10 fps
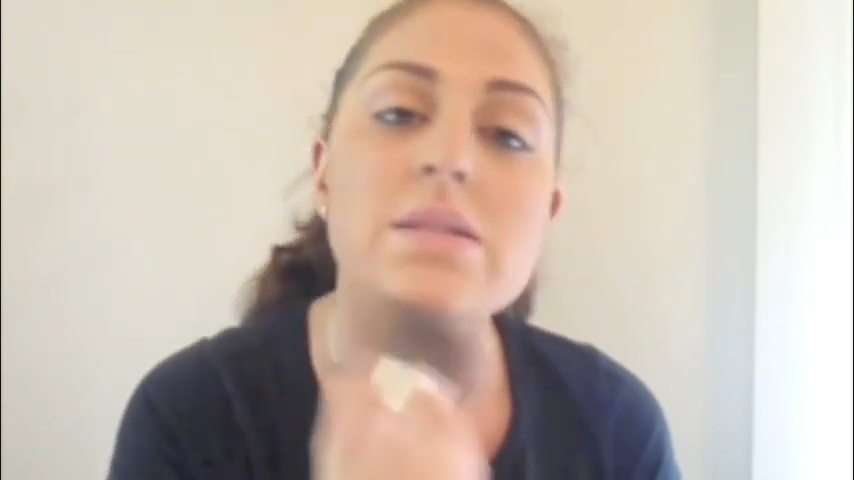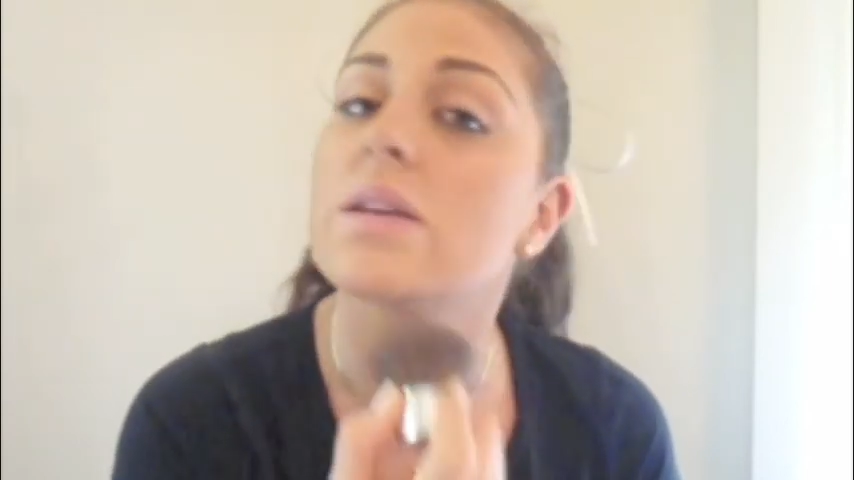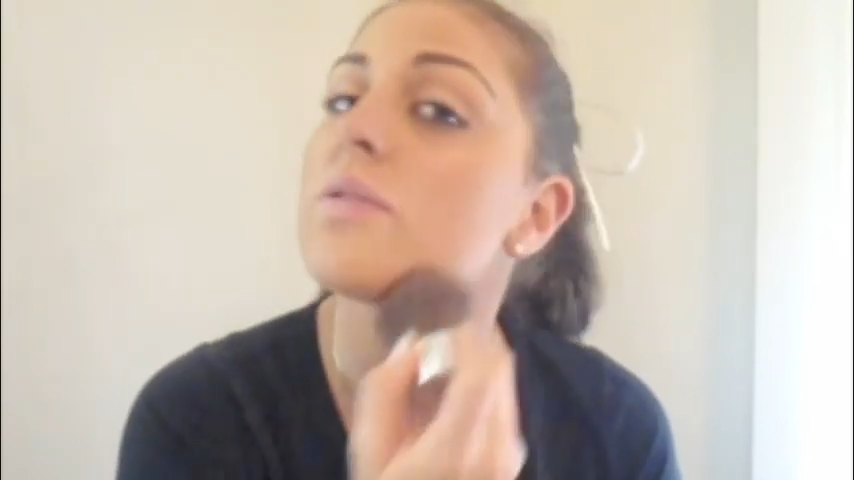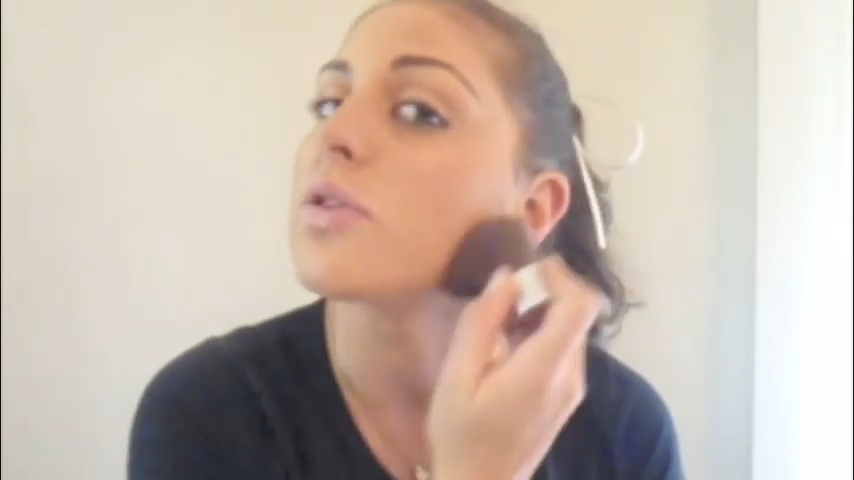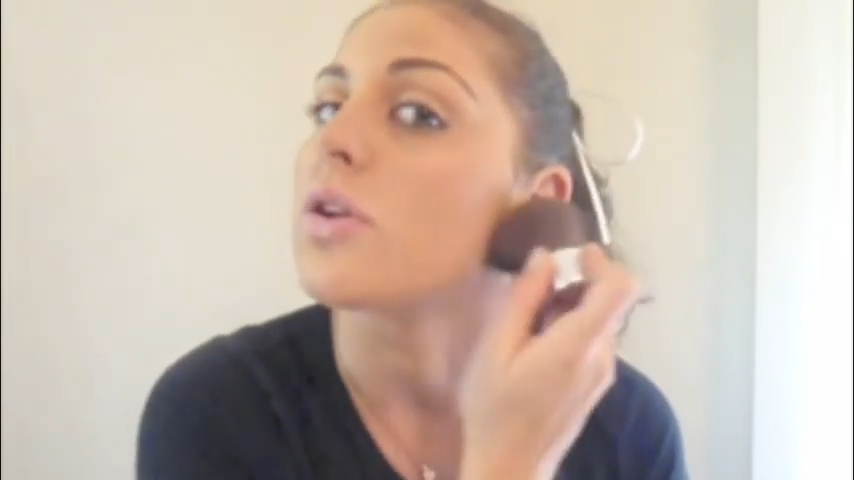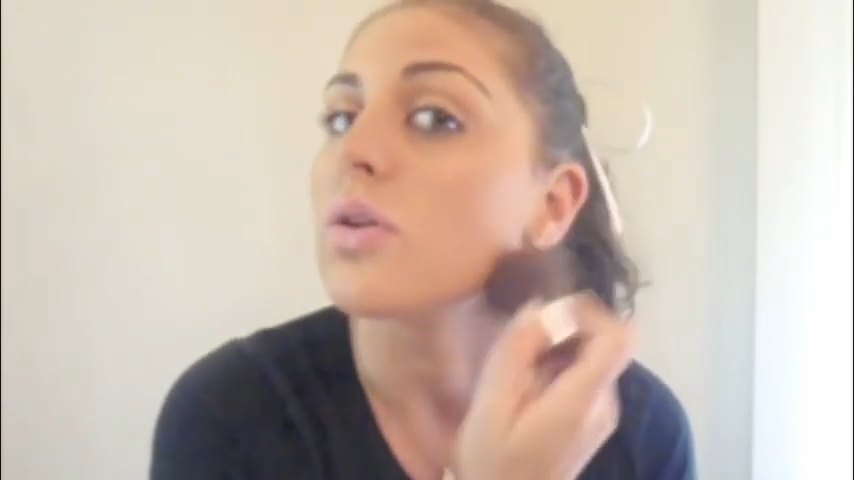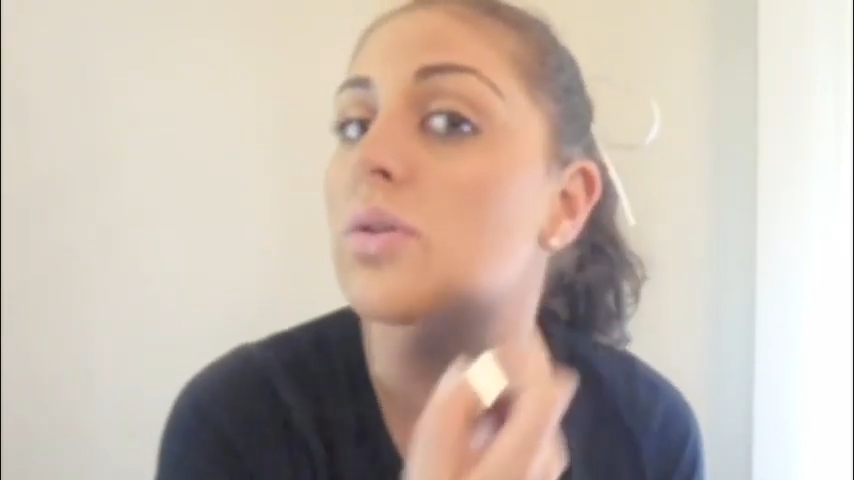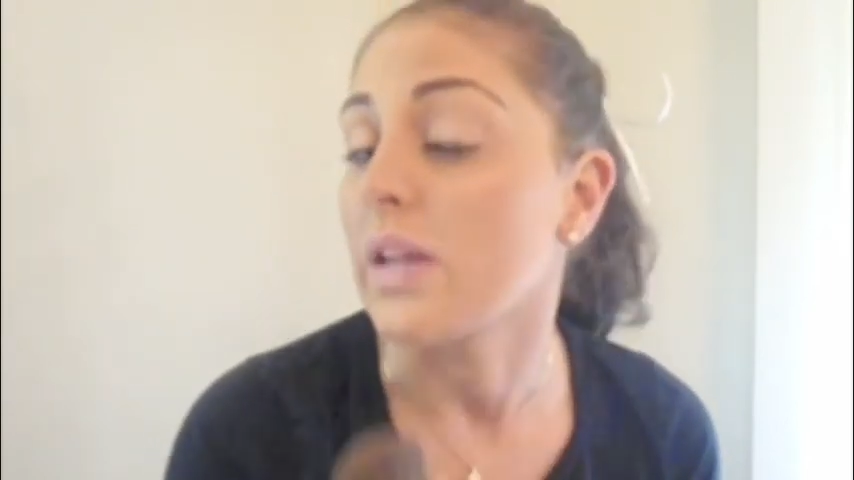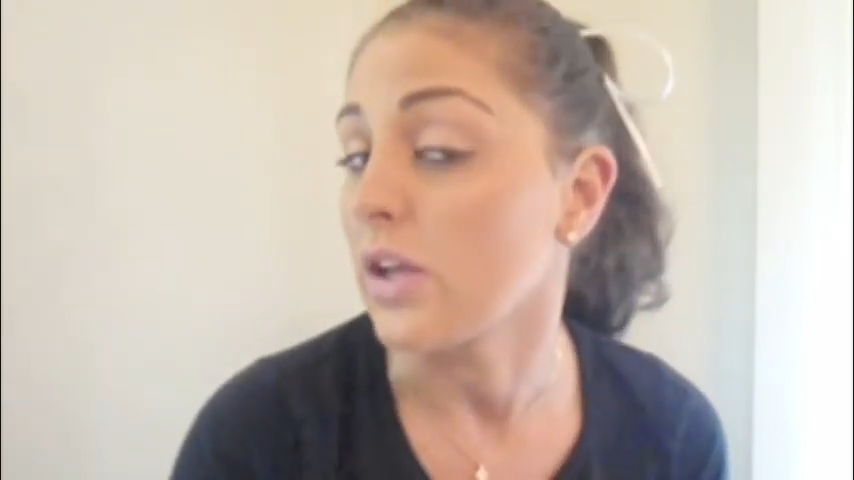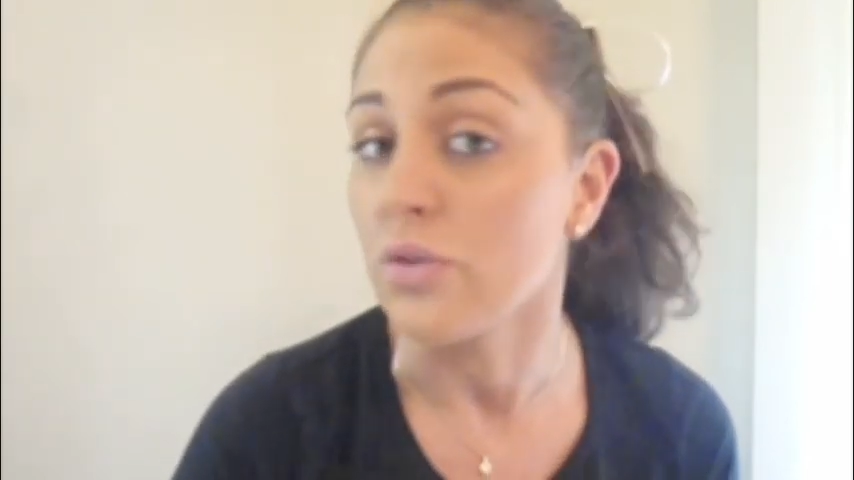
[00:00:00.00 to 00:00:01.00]
to give you the
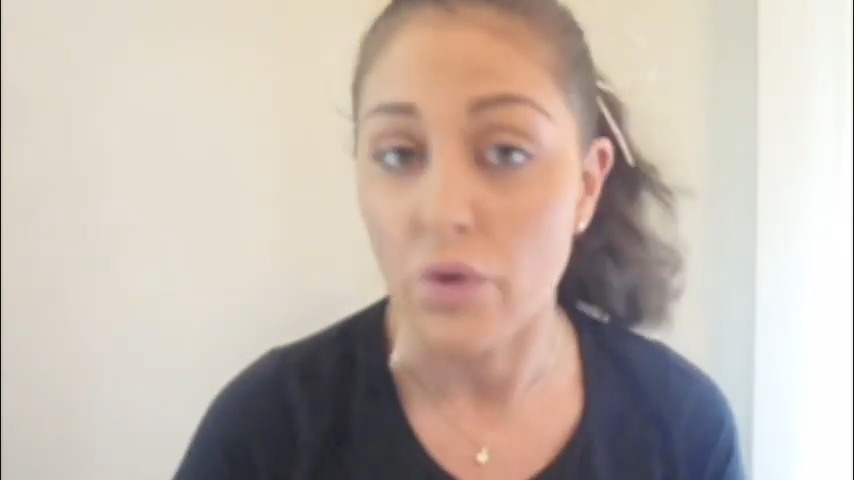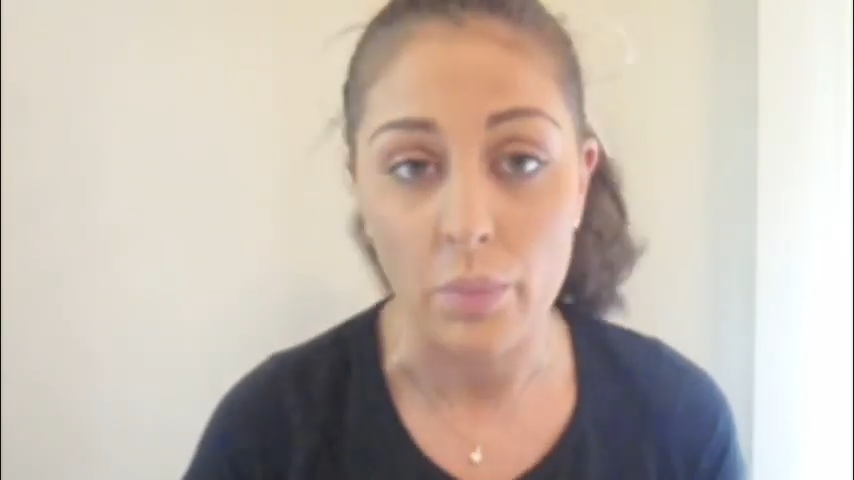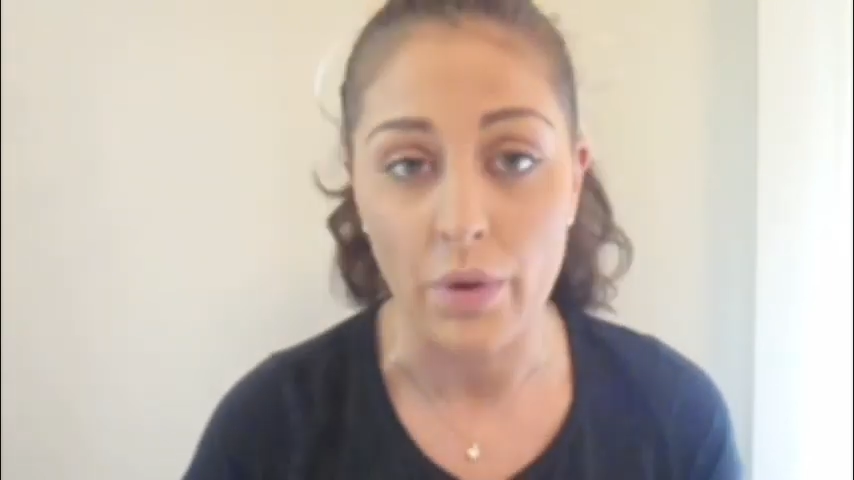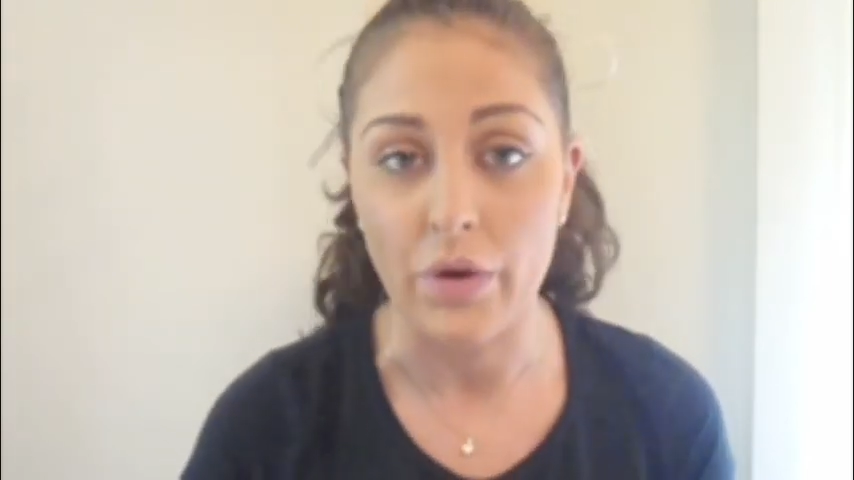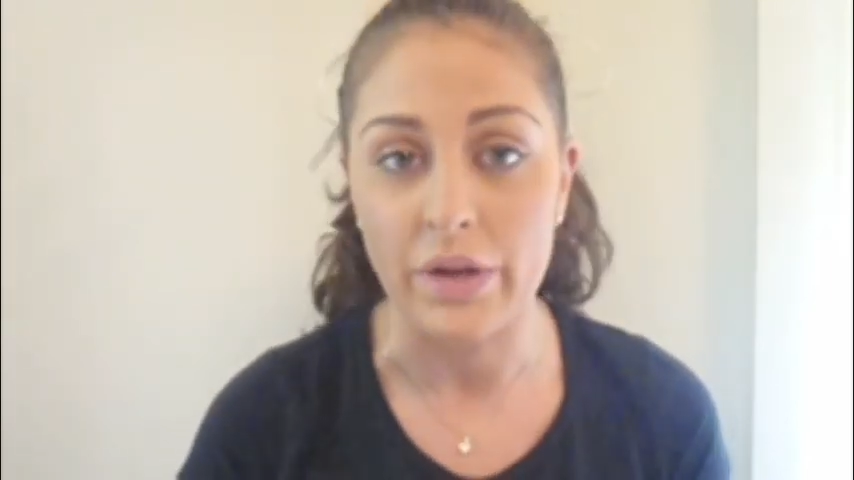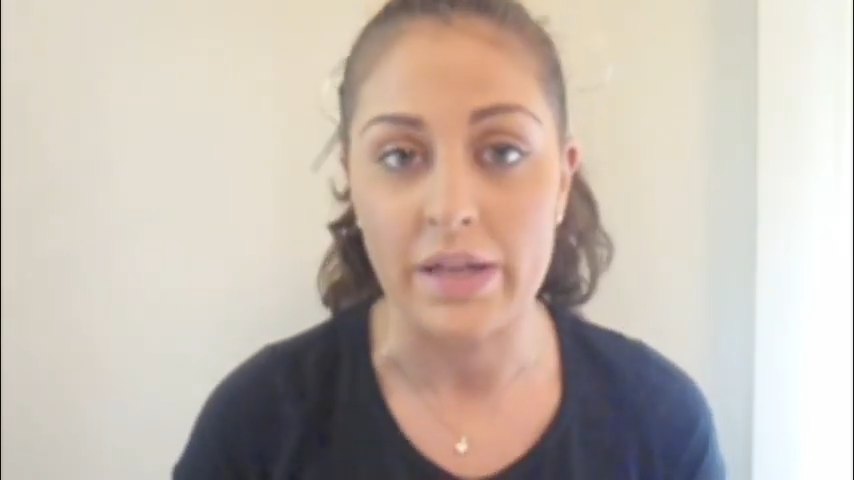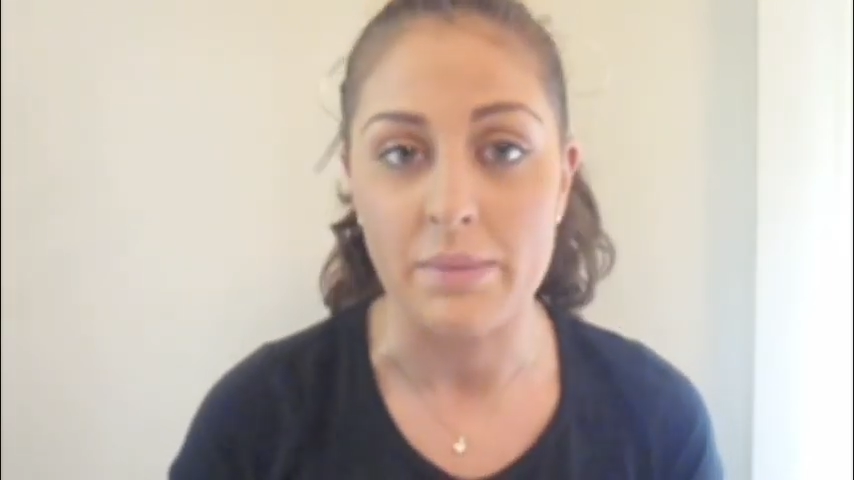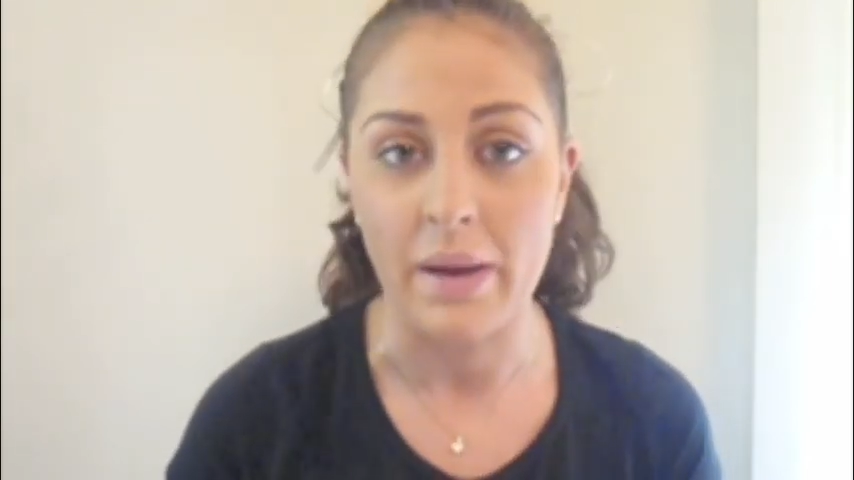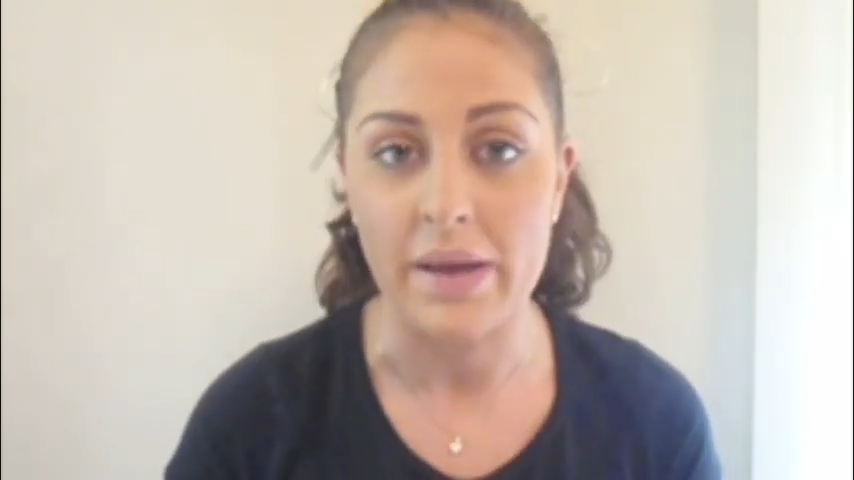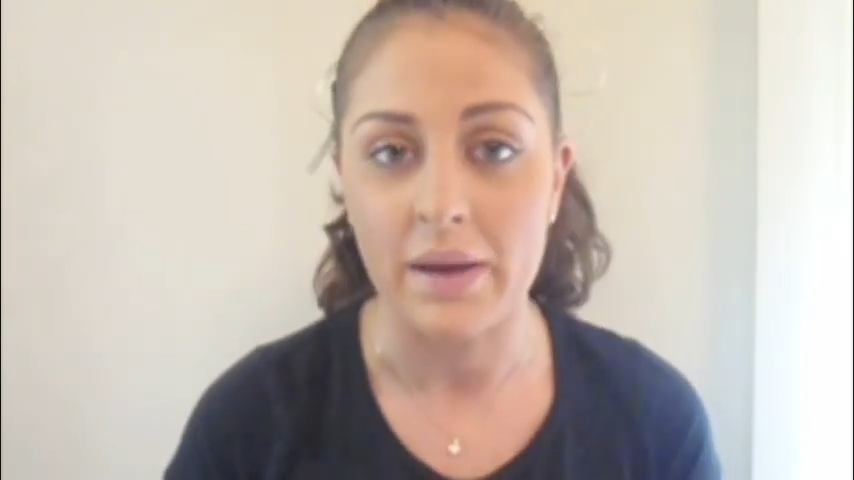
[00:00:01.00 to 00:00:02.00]
look that you're not wearing any
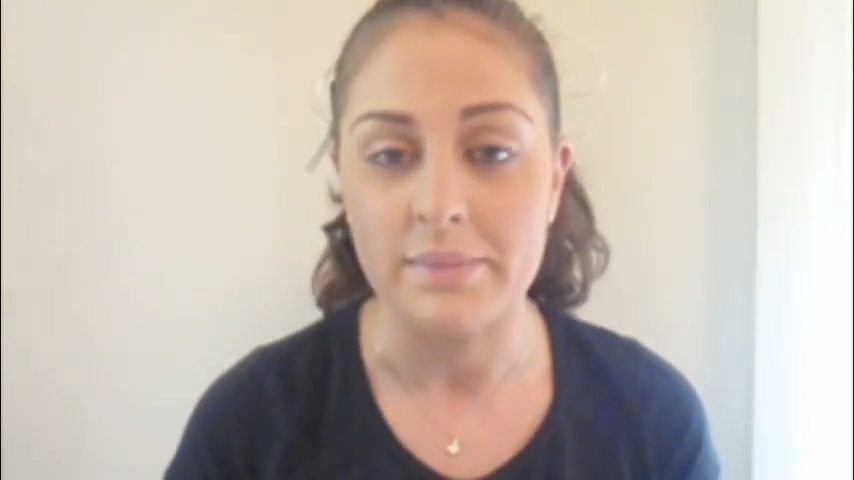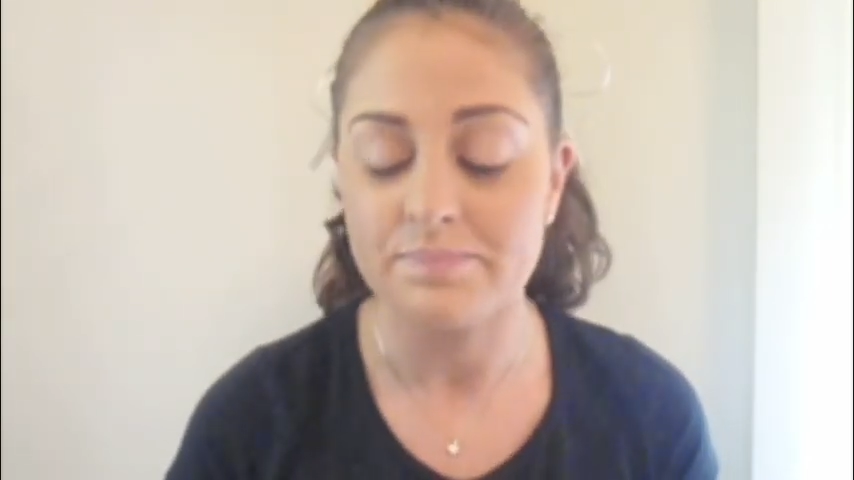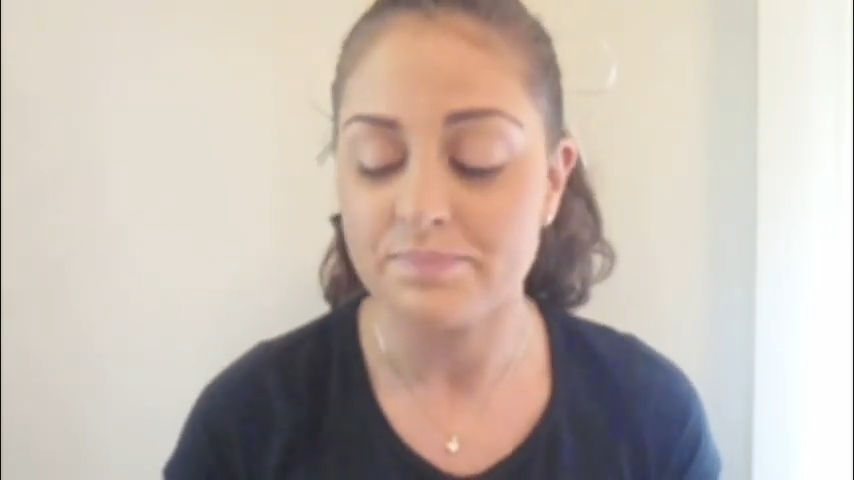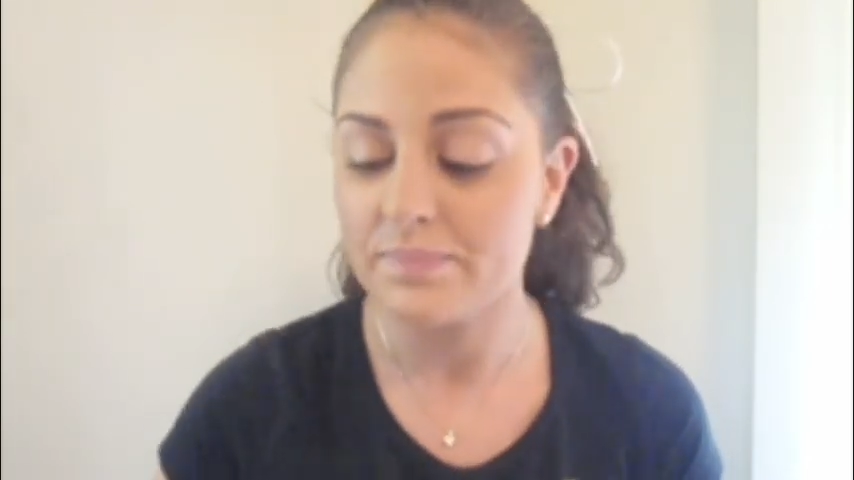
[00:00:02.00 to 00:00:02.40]
makeup.